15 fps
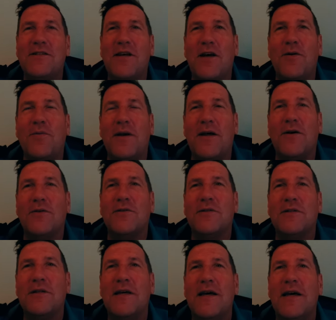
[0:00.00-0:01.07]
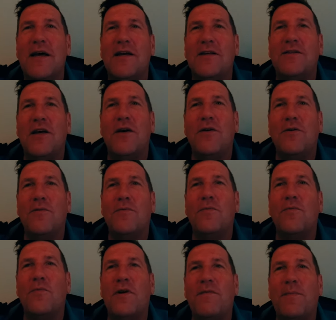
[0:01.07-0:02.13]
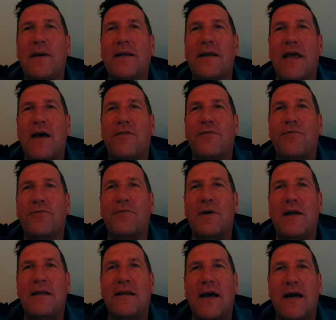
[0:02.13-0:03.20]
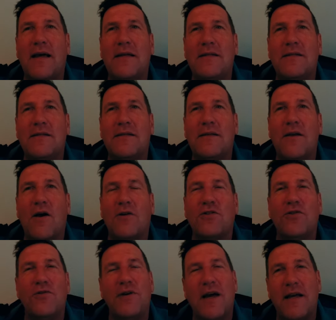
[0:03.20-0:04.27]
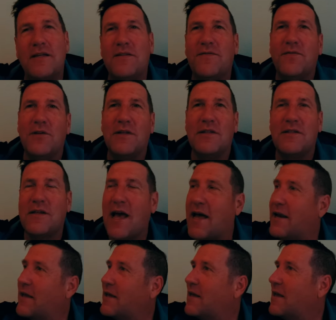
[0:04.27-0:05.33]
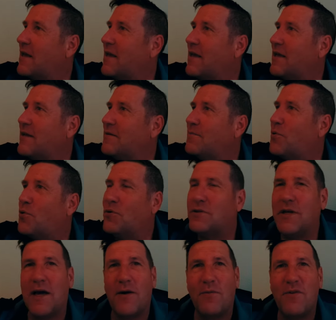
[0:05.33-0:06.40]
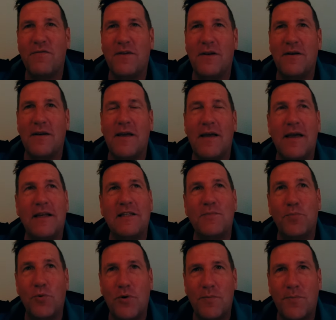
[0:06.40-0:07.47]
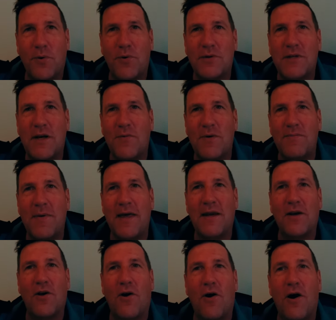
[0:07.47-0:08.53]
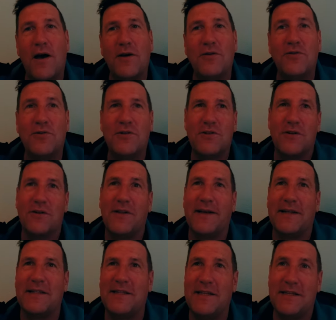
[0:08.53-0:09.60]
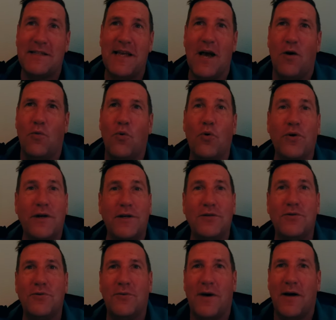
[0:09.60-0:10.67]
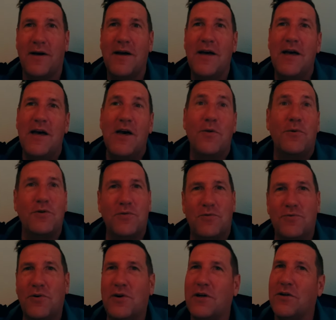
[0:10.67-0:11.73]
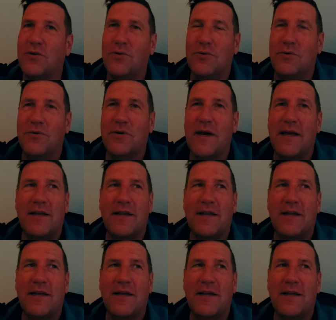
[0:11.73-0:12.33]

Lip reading: So what else? So we've been now 3 days, or 2 days fully static in Porto. We've explored Porto. We met a guy who took us on like a 6-hour walking tour, which was really cool.